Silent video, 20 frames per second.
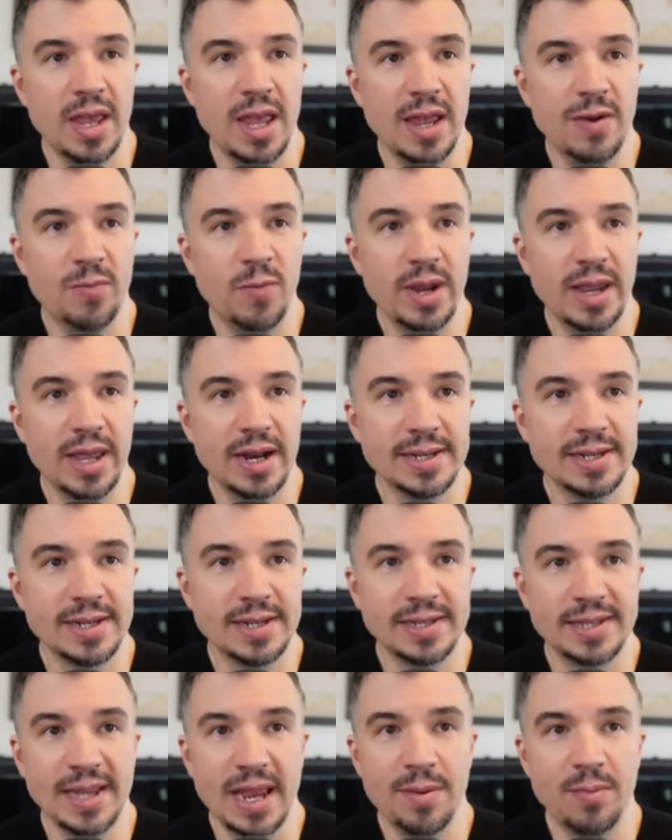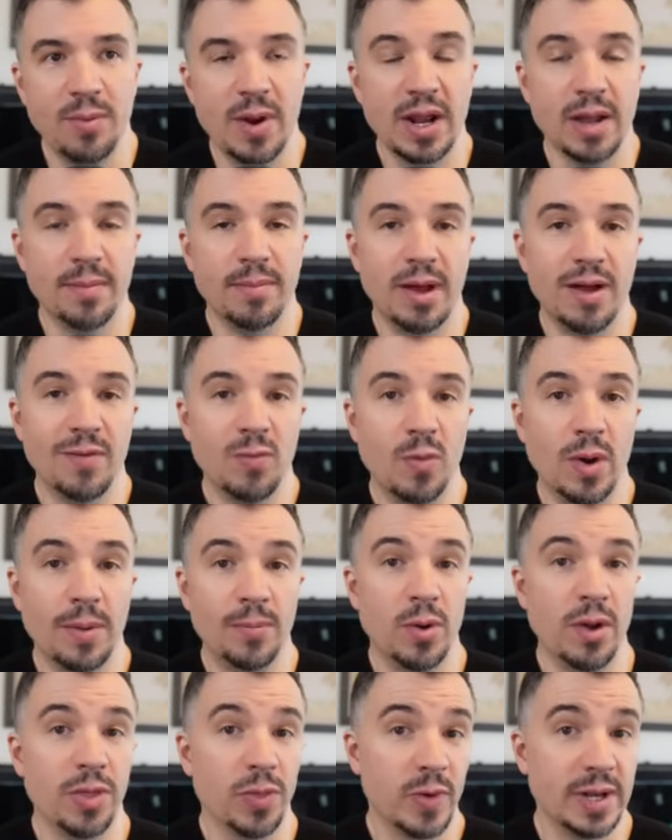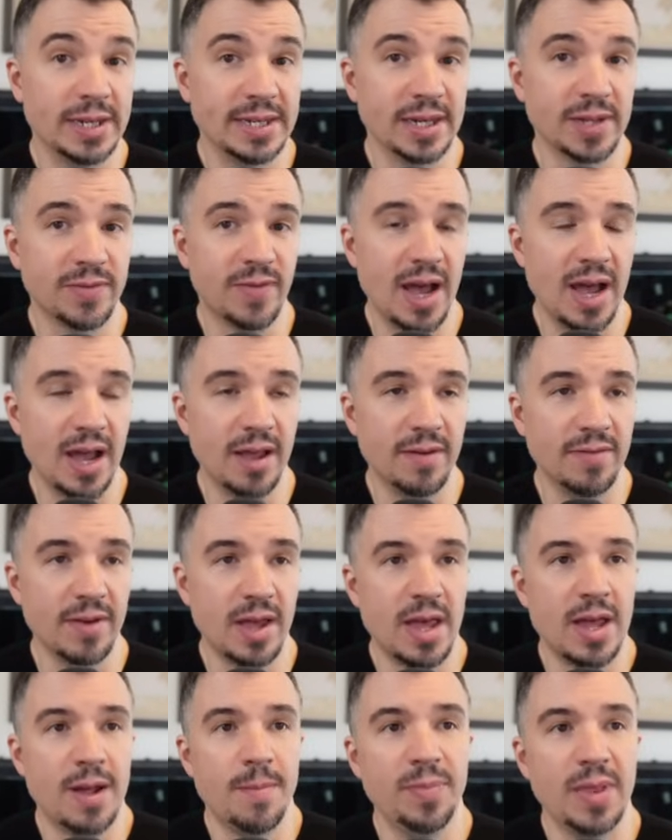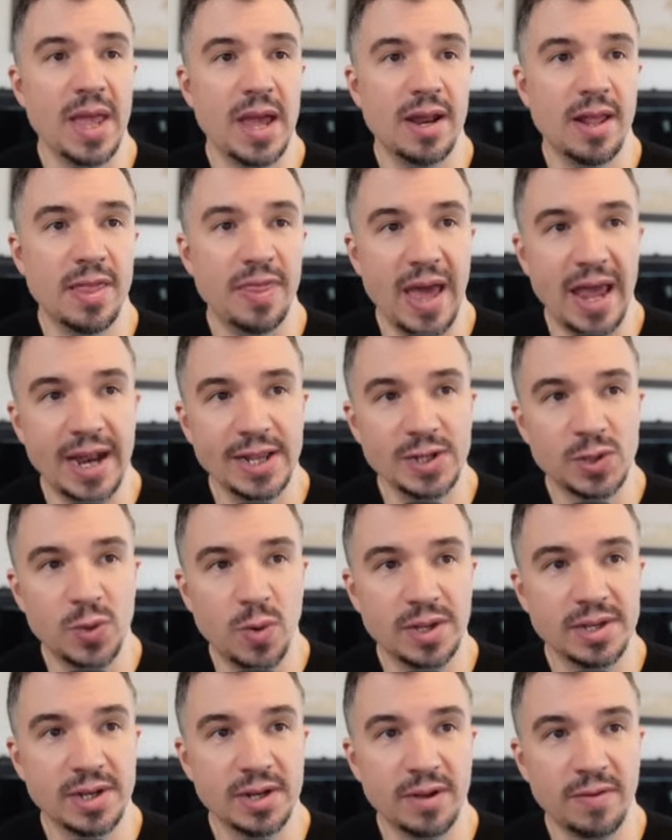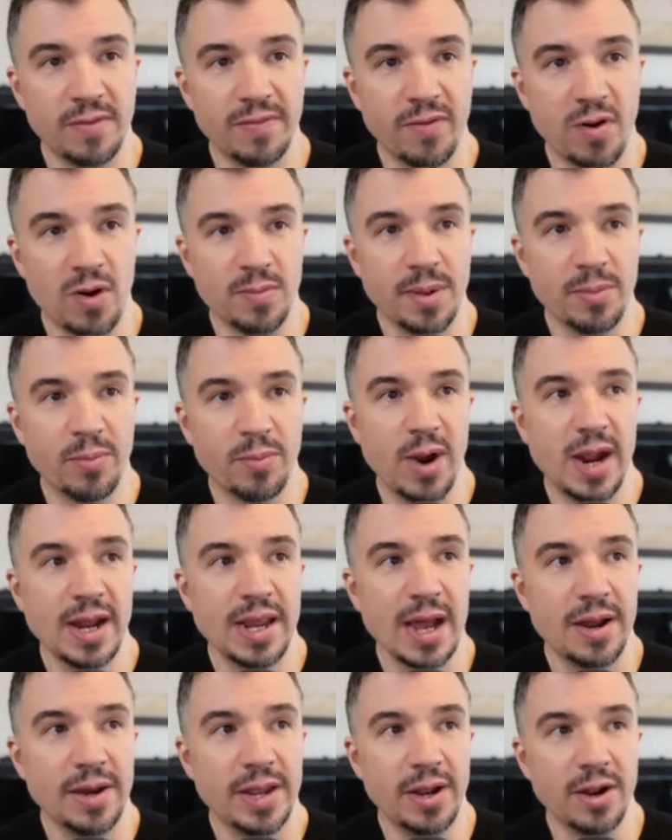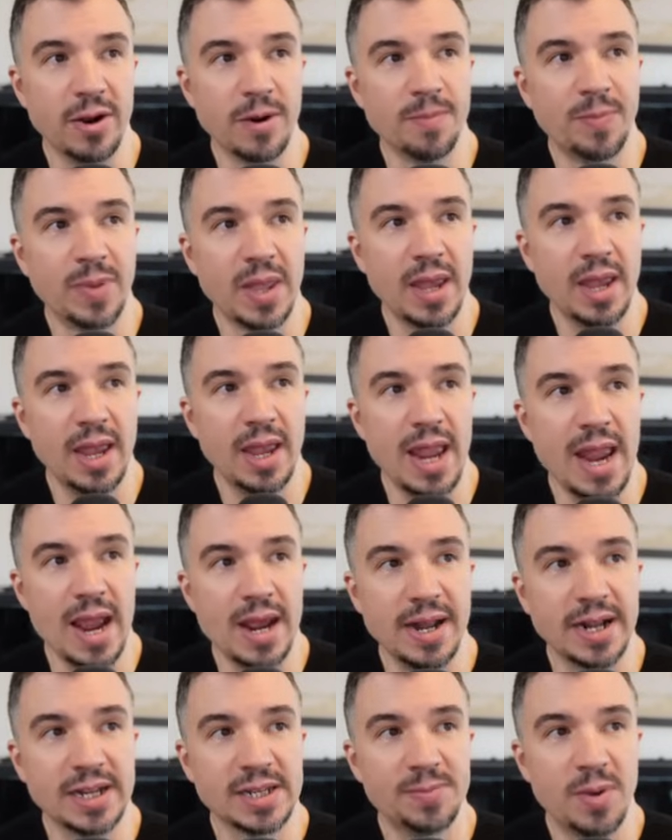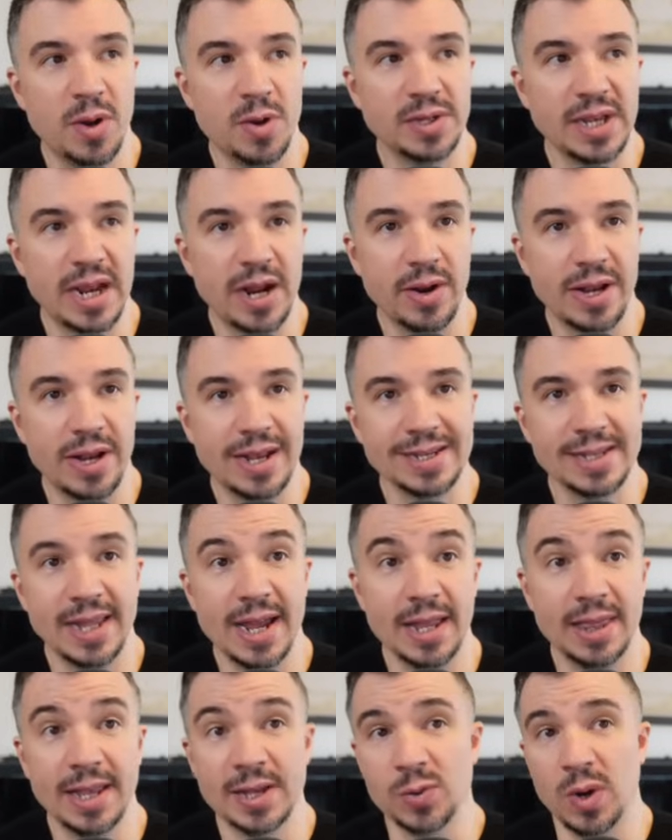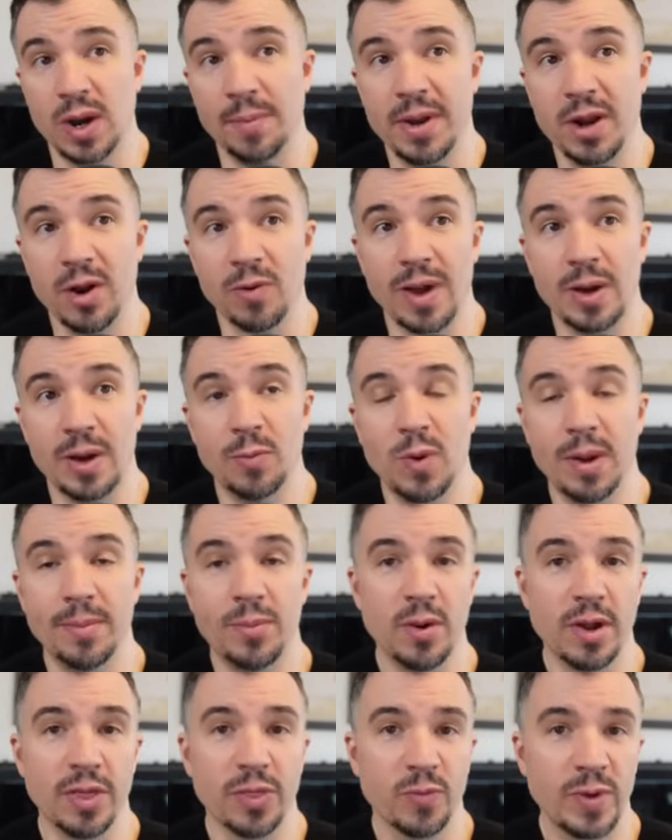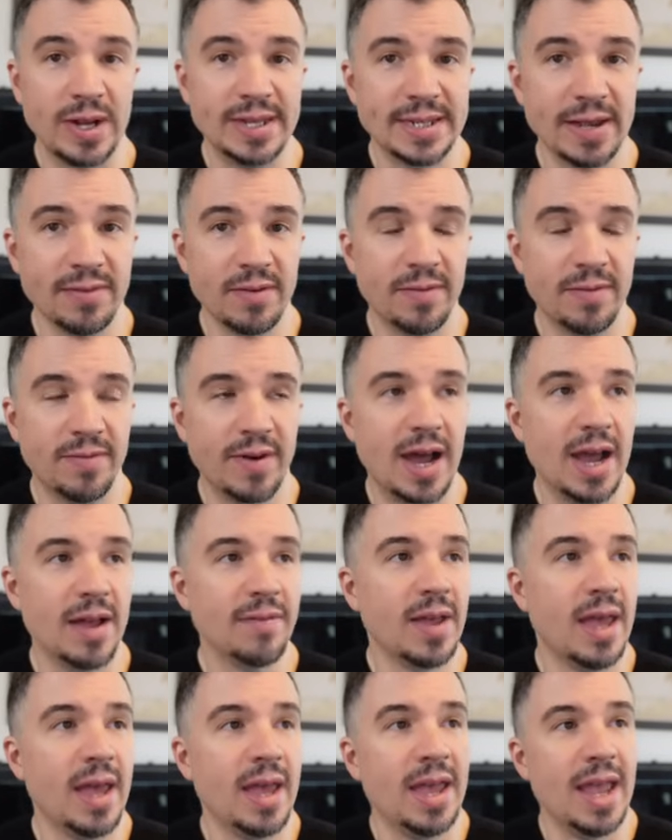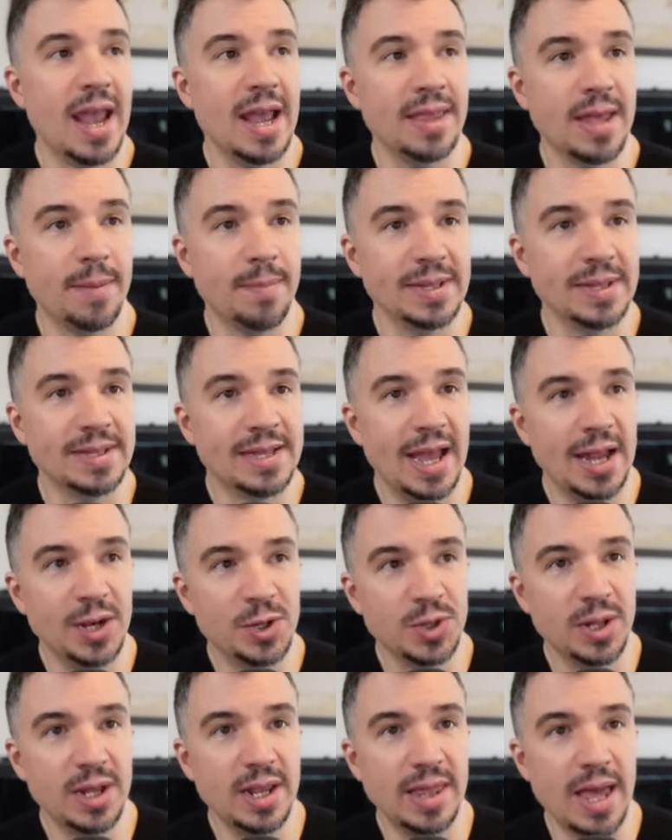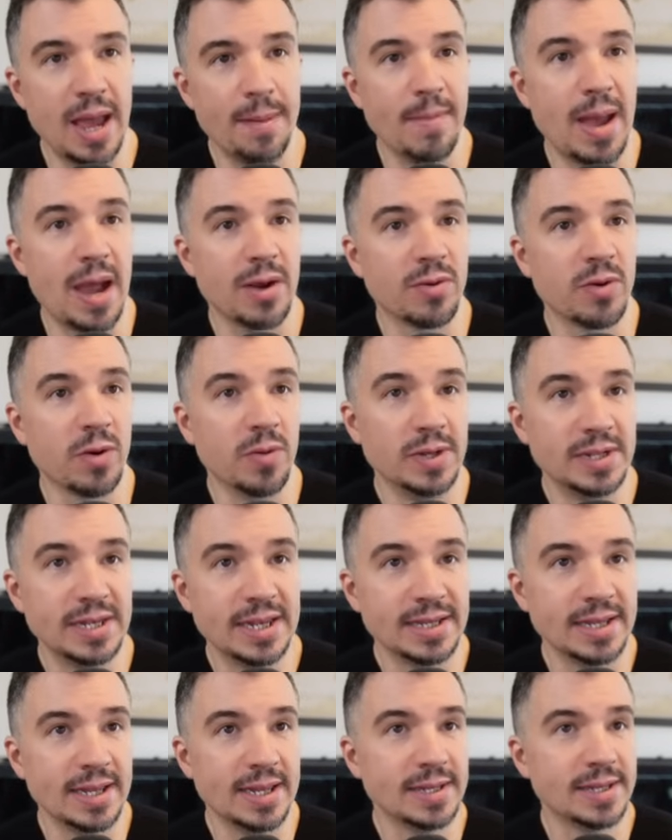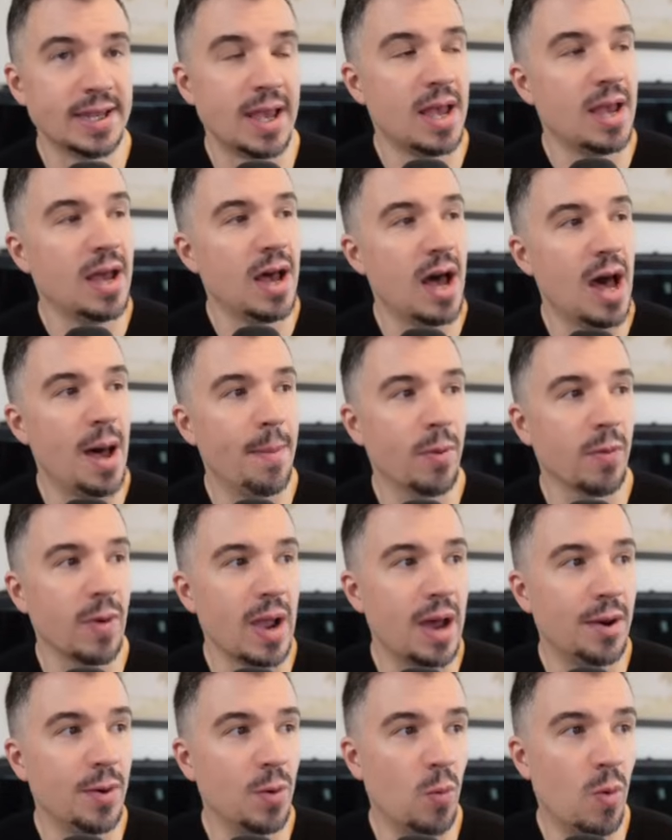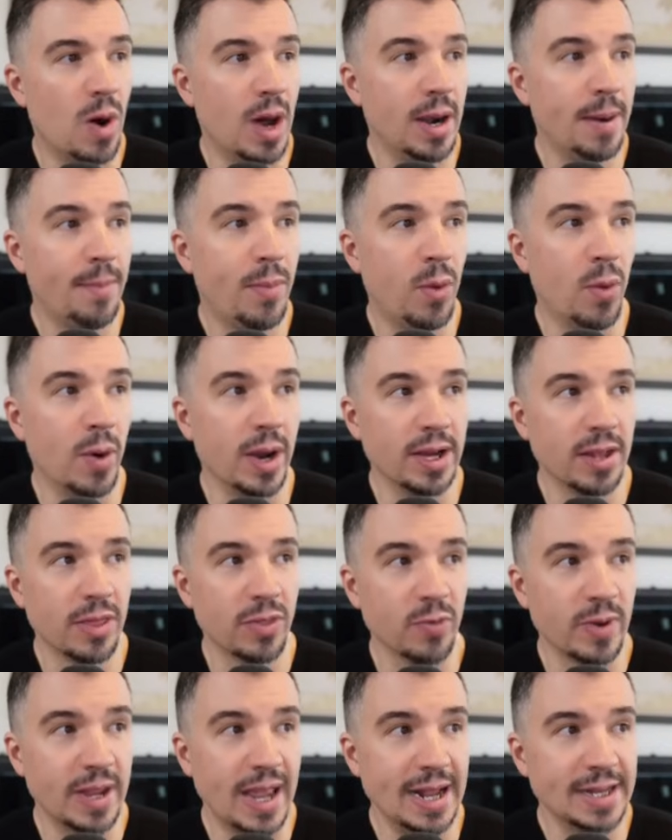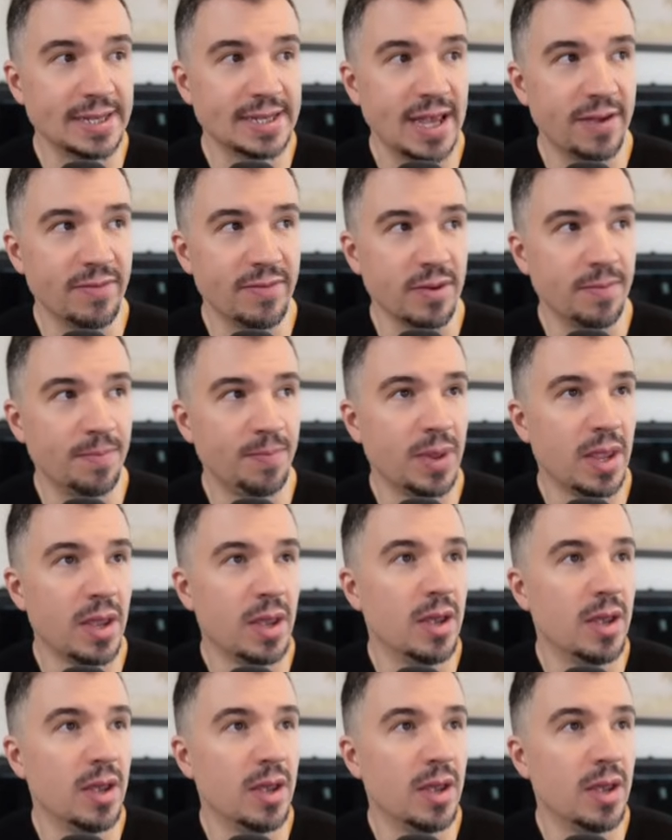If we get a sustained break above 1.365, then that is going to confirm the breakout here and expose areas like this one up here around 1.375, and then potentially that macro resistance up around 1.387.